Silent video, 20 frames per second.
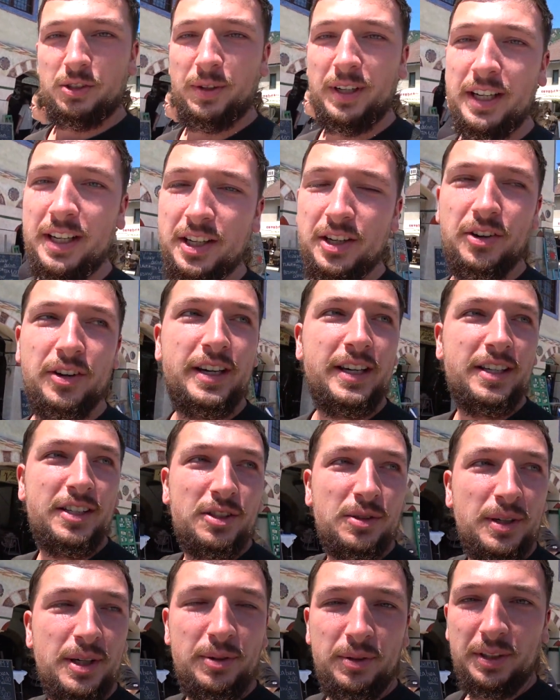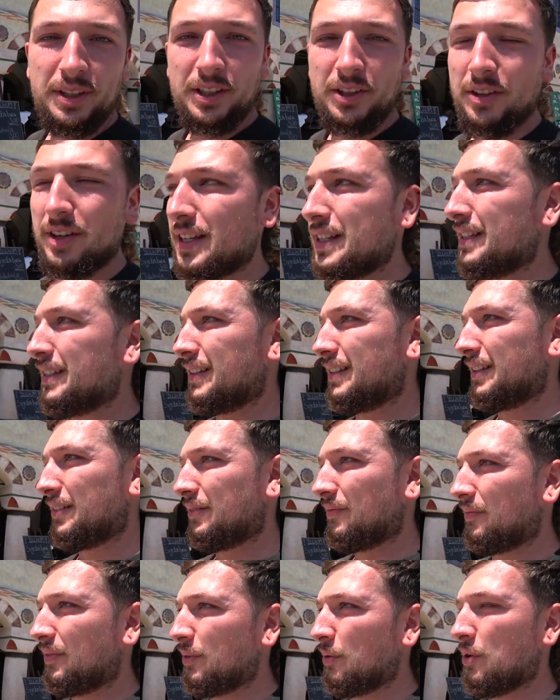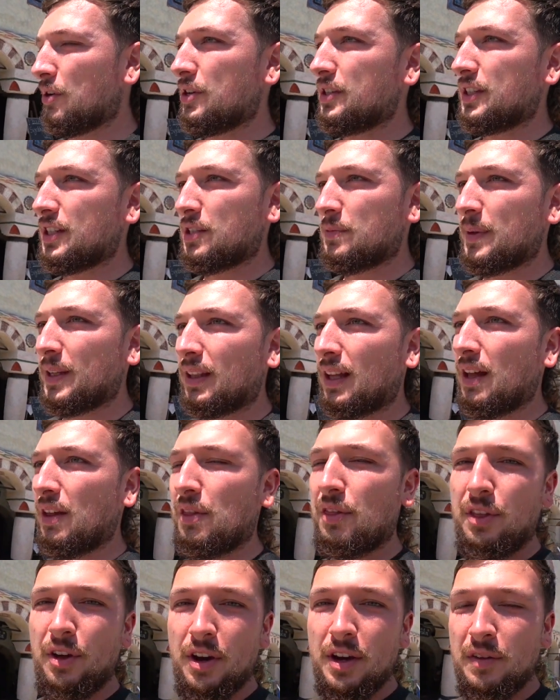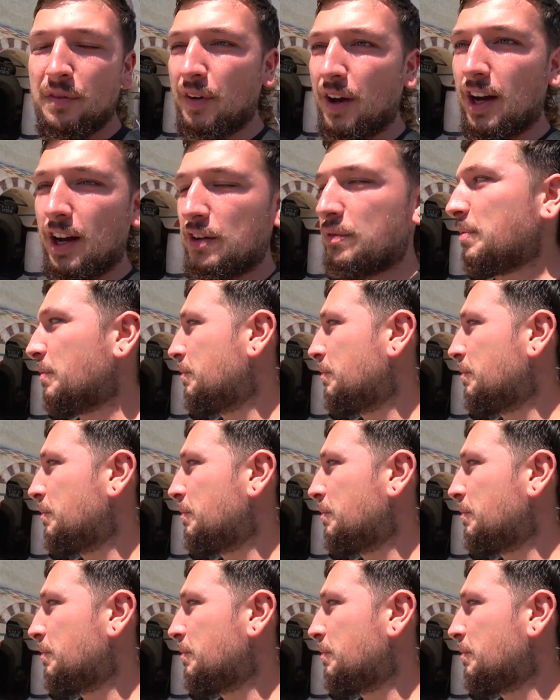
20 degrees, 21 degrees. Whereas it's been like 35